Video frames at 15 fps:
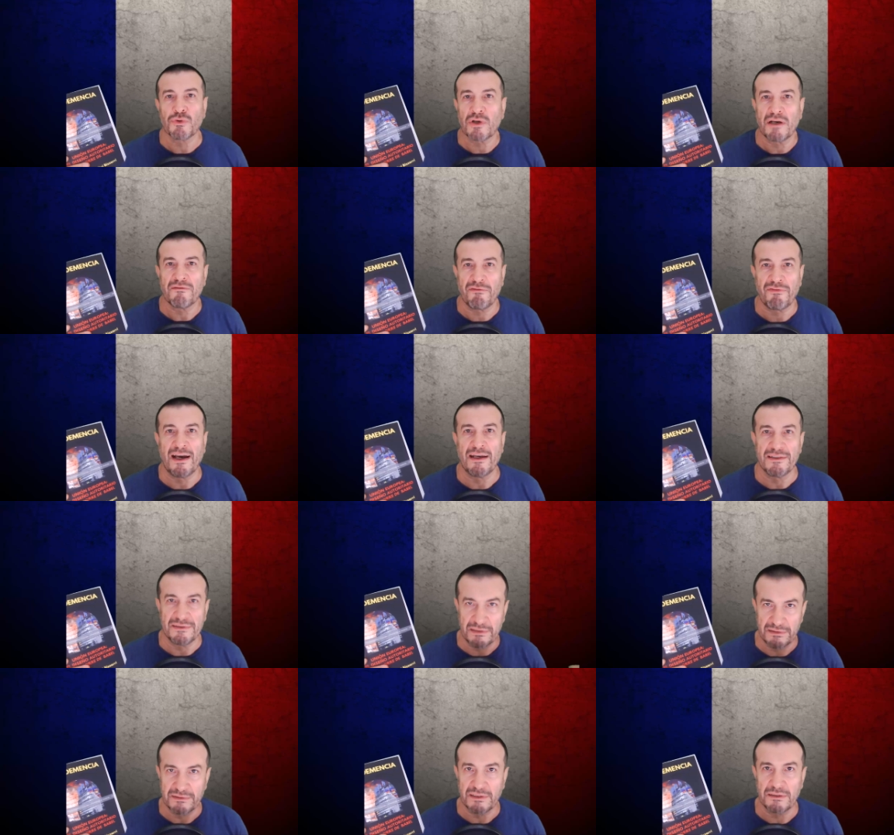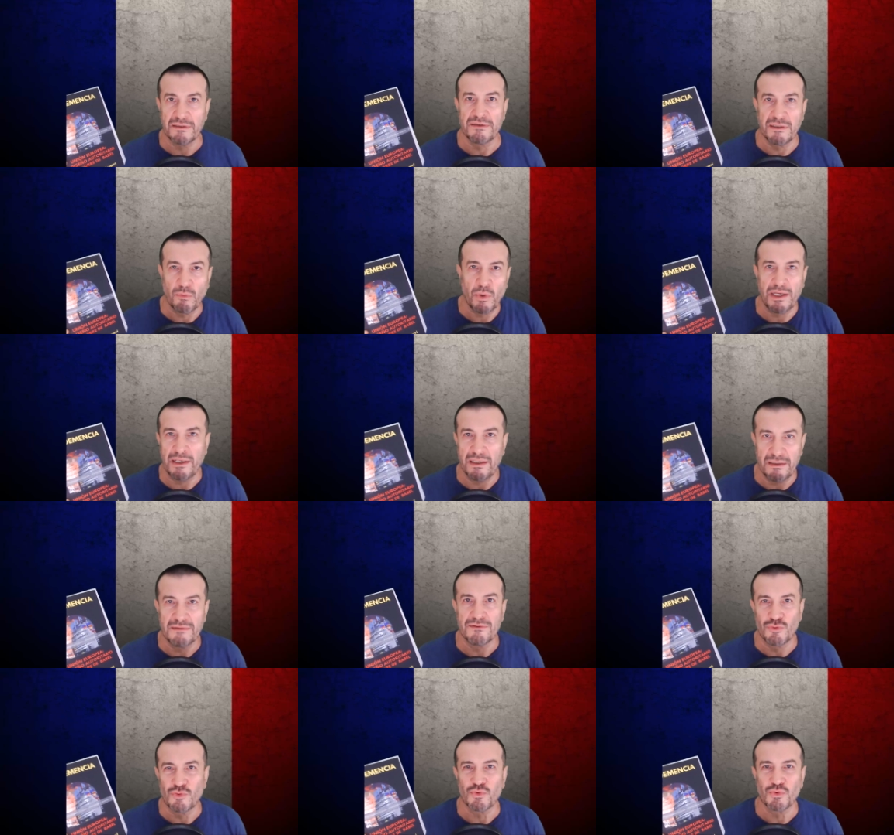can find the, the way
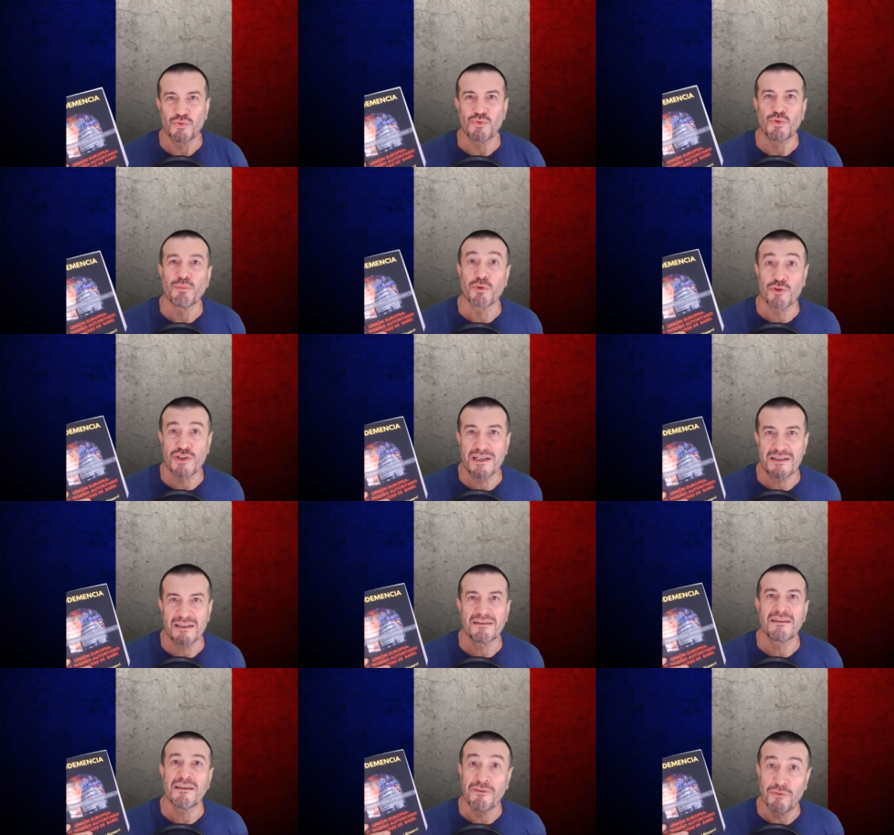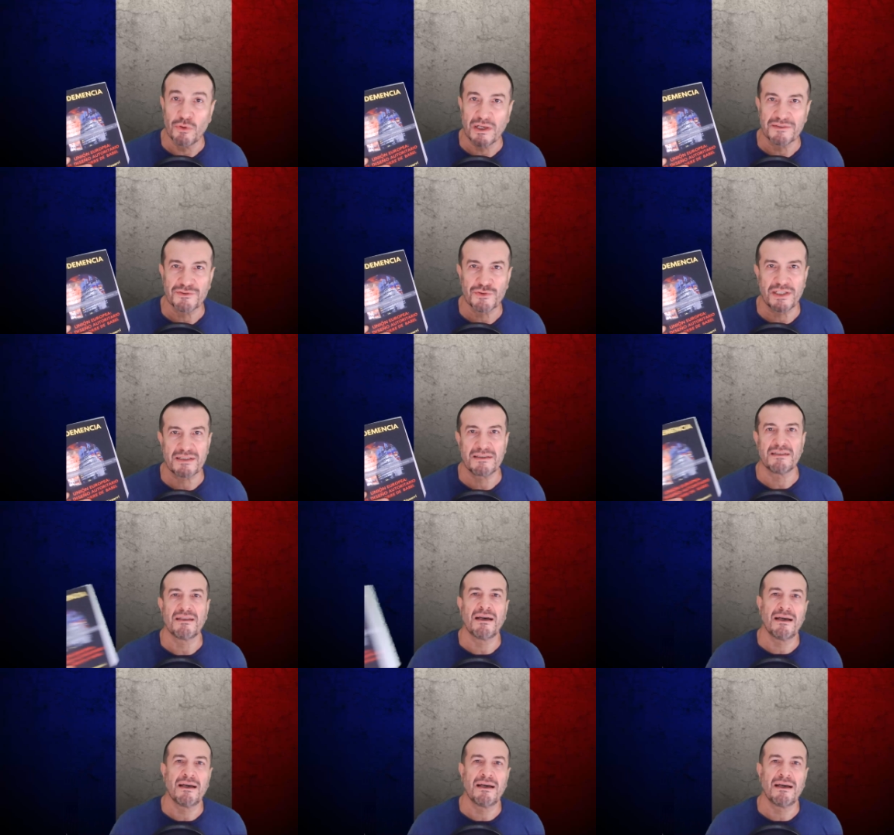to, to, purchase it if you are interested.